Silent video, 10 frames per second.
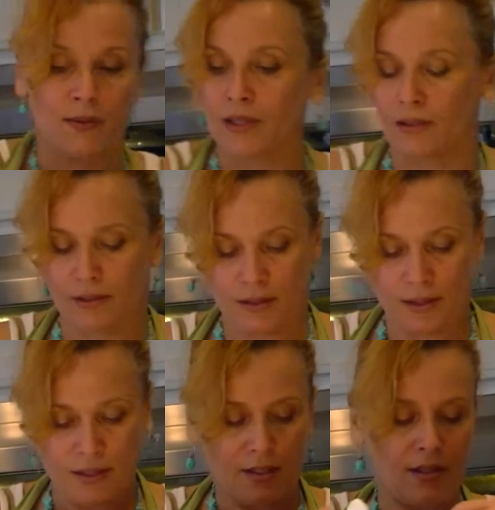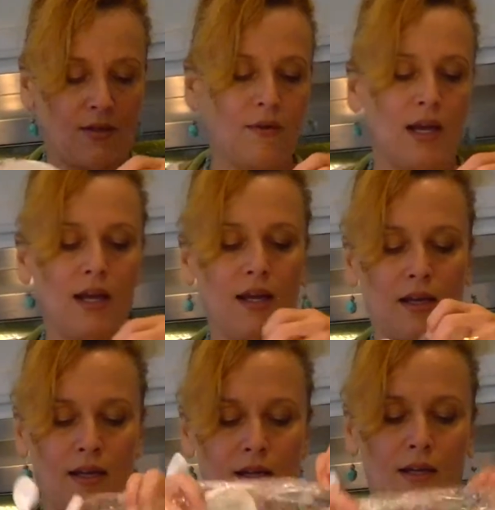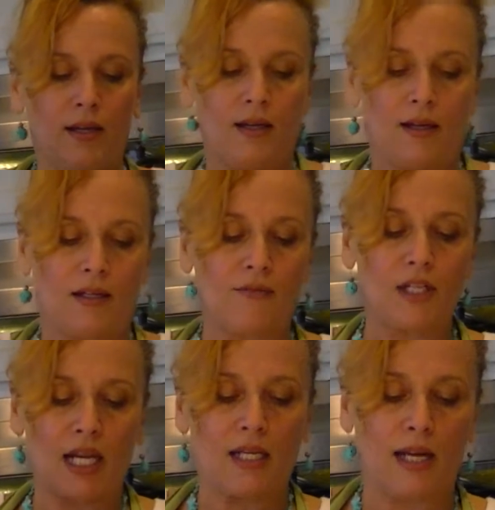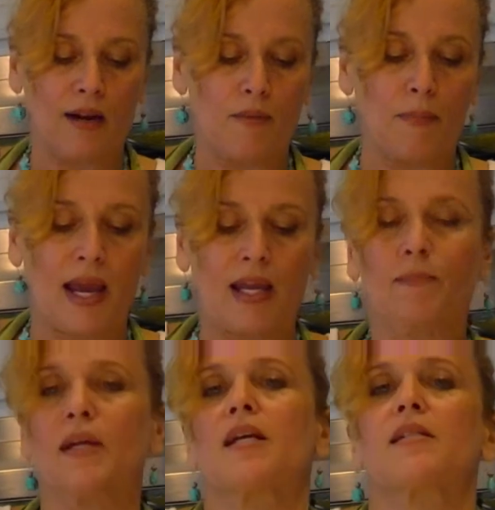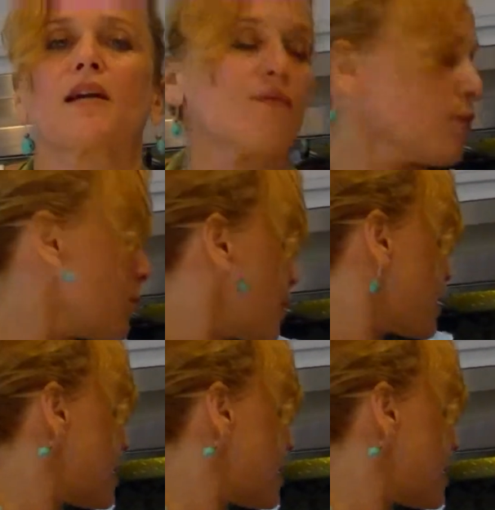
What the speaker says: with it. Okay, and I've taken it out of the bag because I've ruined